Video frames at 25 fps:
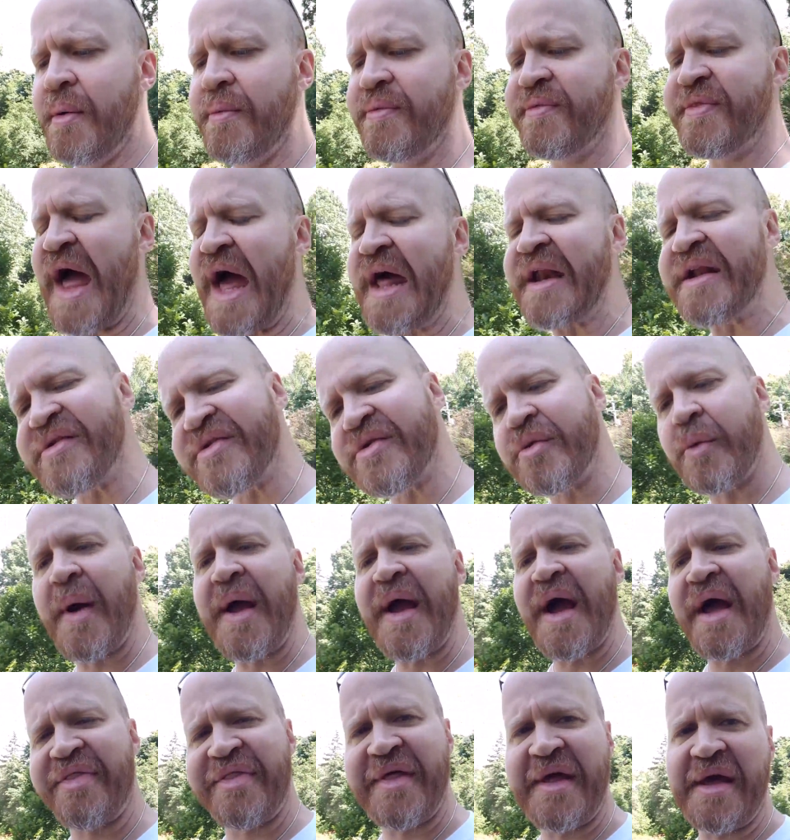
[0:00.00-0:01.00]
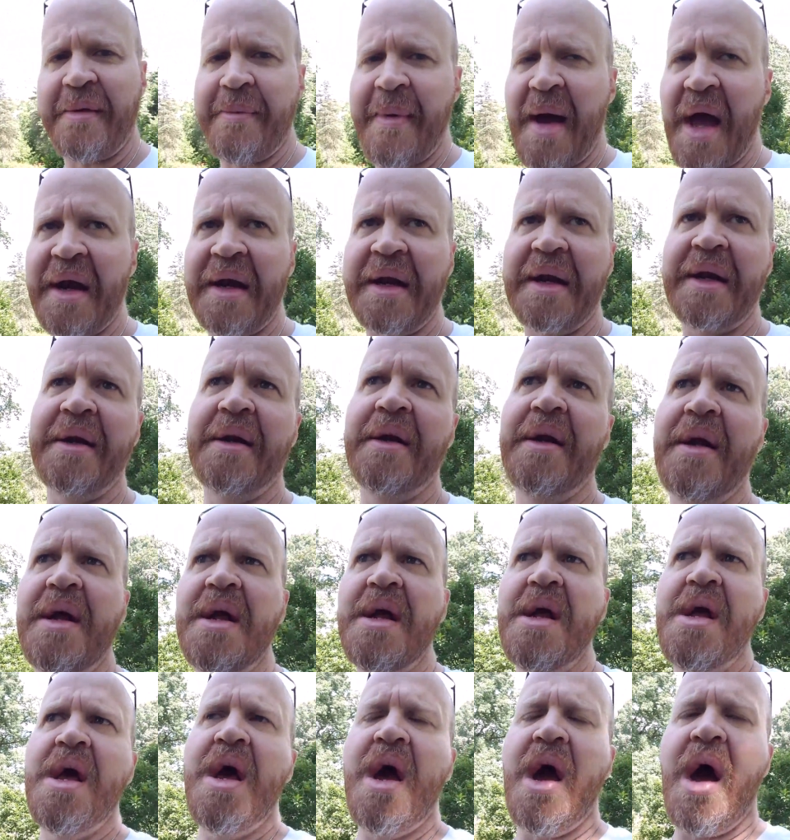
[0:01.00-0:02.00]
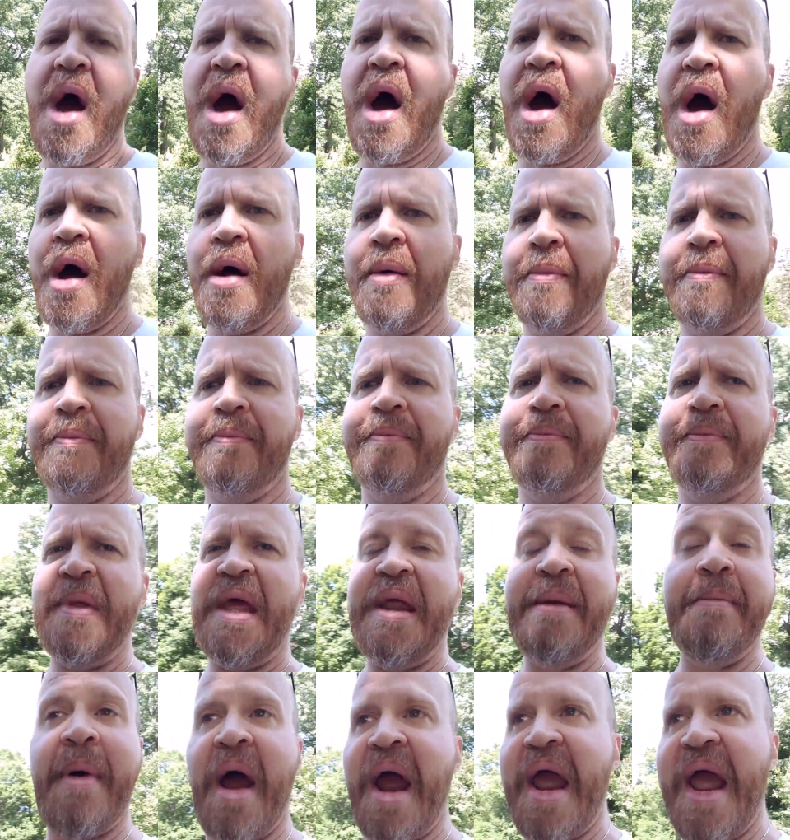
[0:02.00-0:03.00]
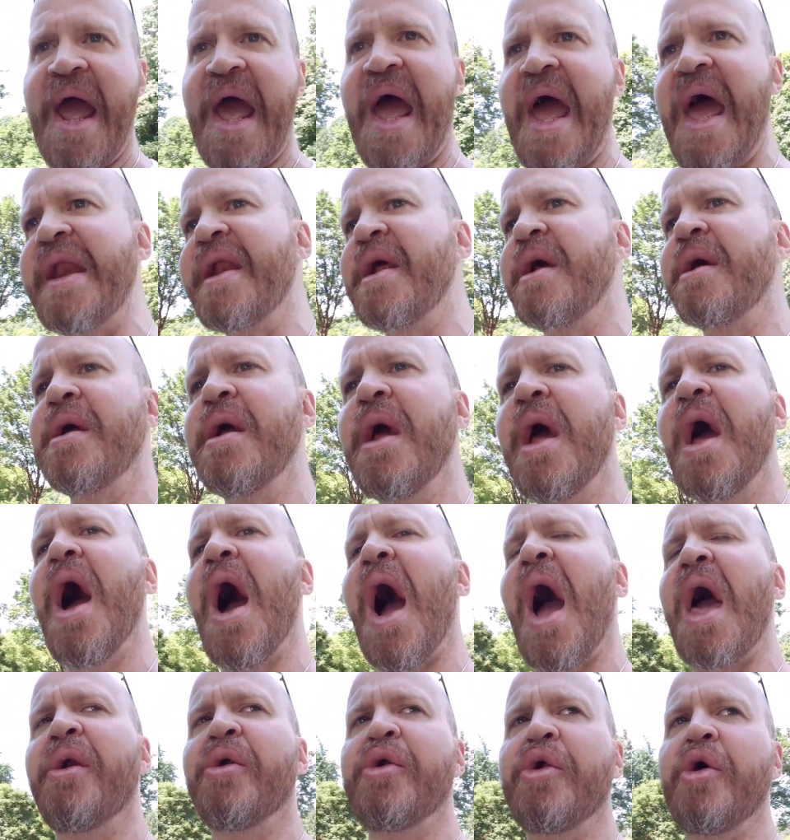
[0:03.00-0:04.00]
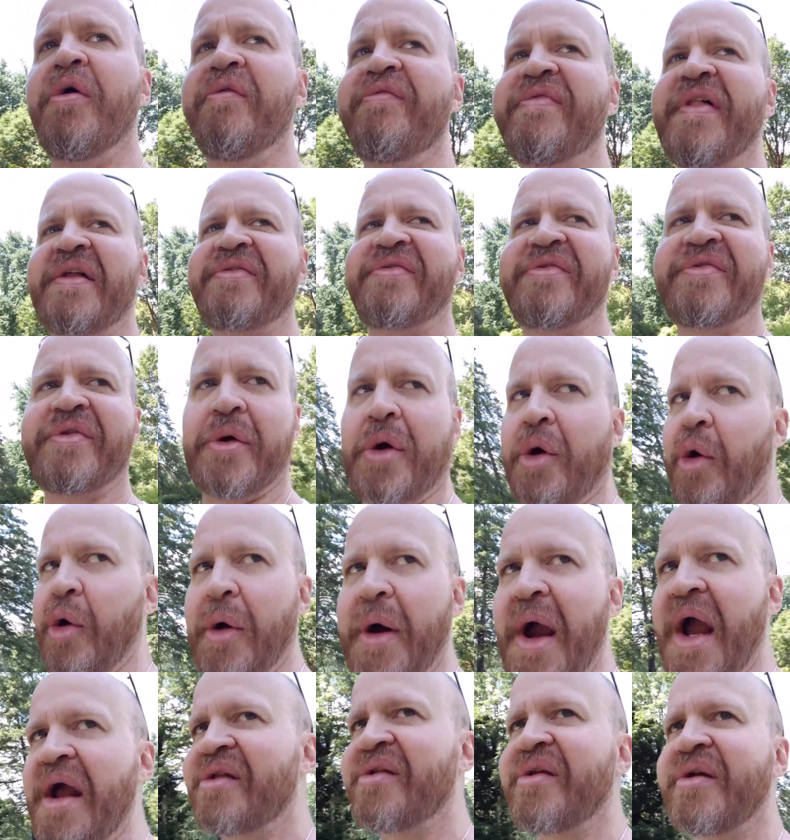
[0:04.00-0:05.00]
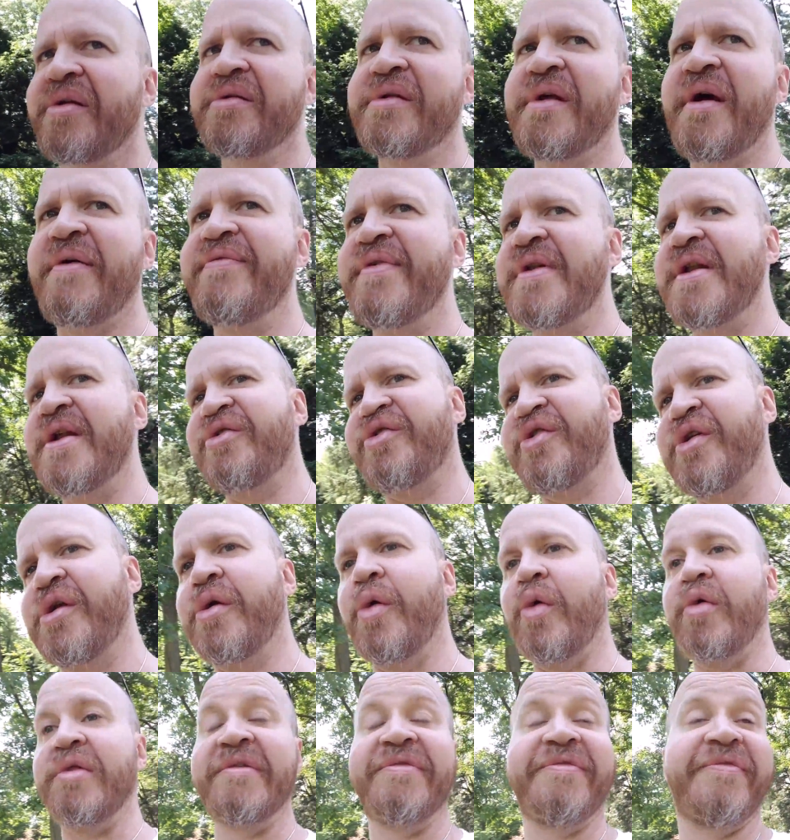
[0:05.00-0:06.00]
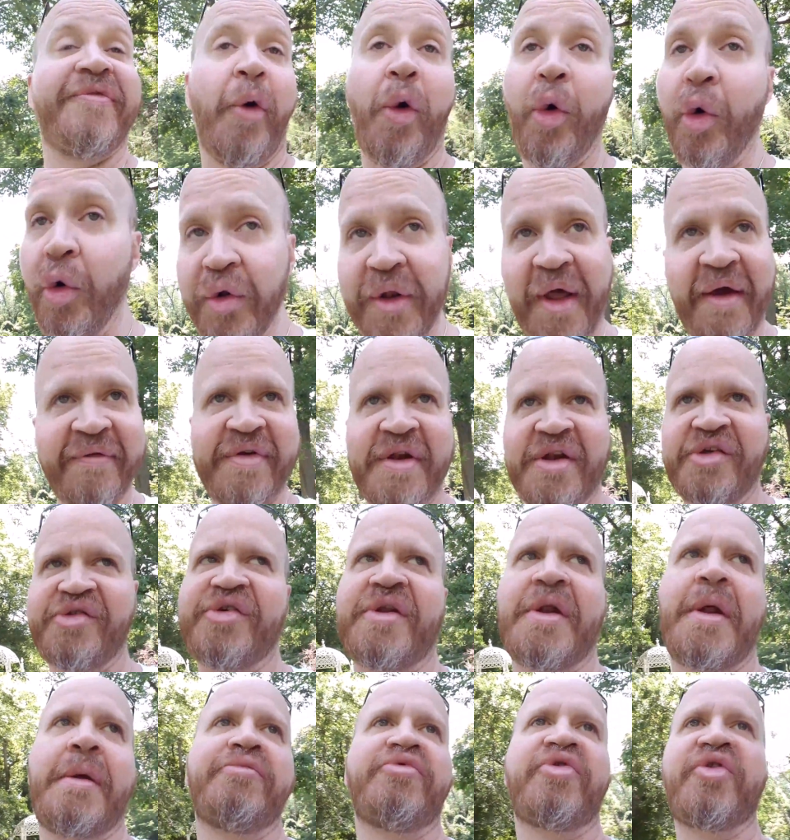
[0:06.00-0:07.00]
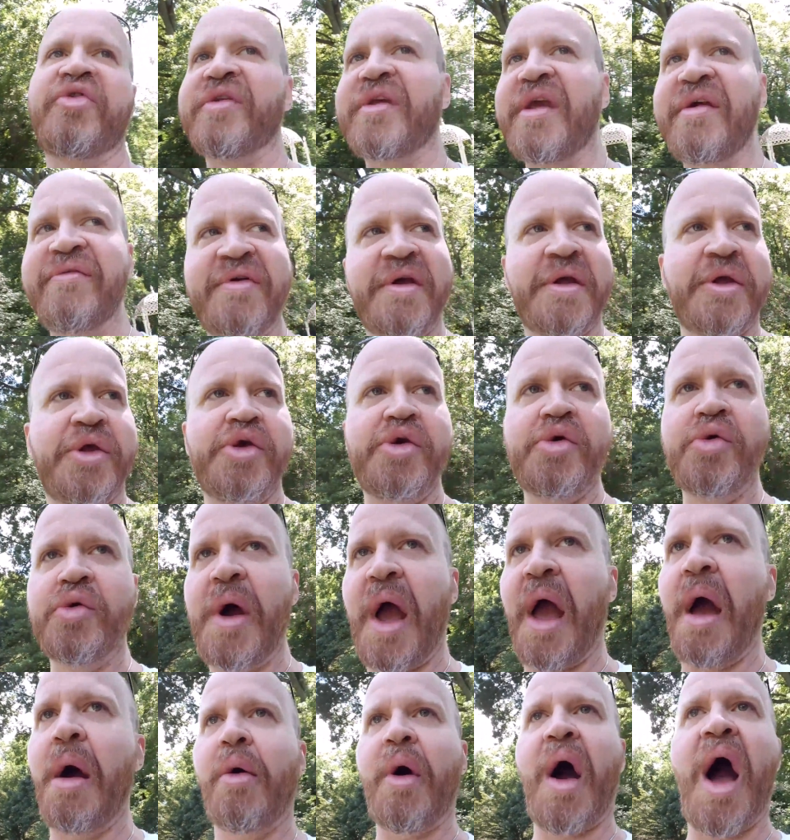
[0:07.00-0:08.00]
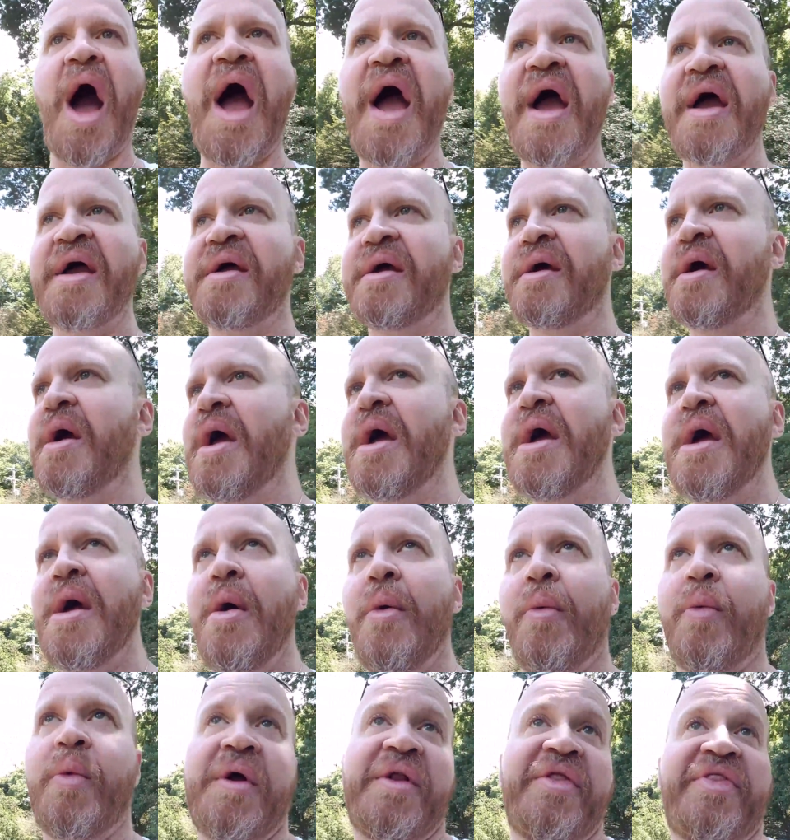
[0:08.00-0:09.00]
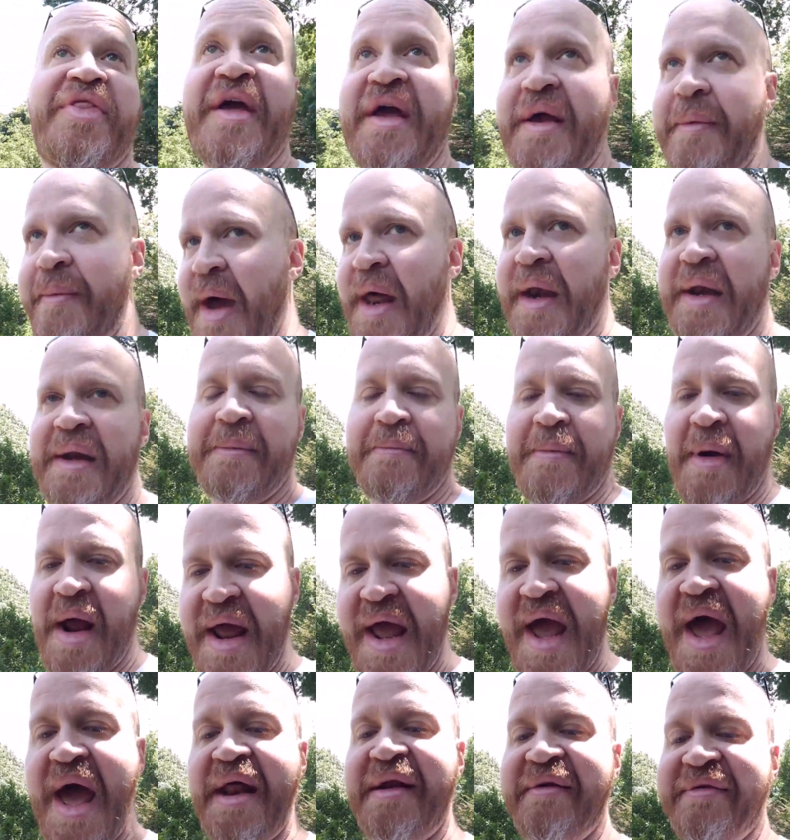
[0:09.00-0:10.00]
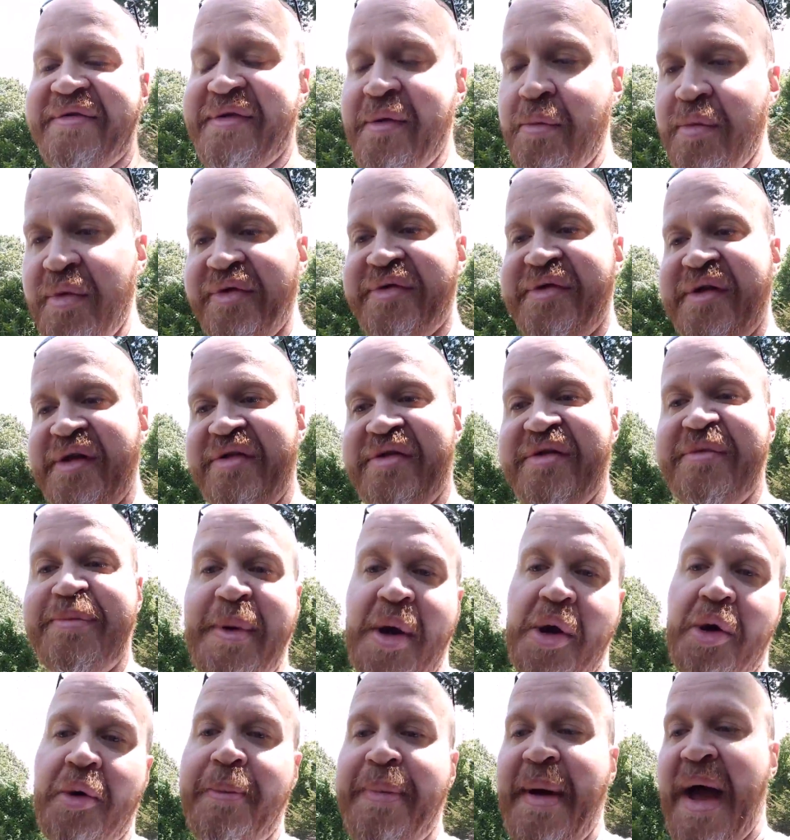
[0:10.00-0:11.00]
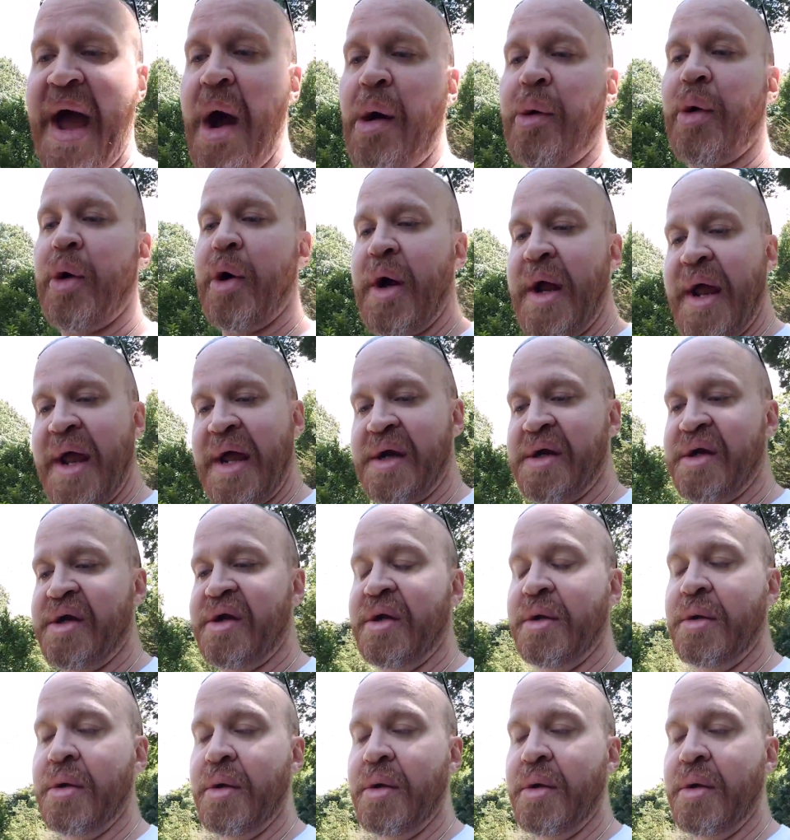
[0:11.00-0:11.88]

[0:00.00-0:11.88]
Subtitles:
that is the way I think about it in my head. I don't know if that's the correct definition or the full definition. I'm just giving you how I would think about it in my head if someone said spirit, power, and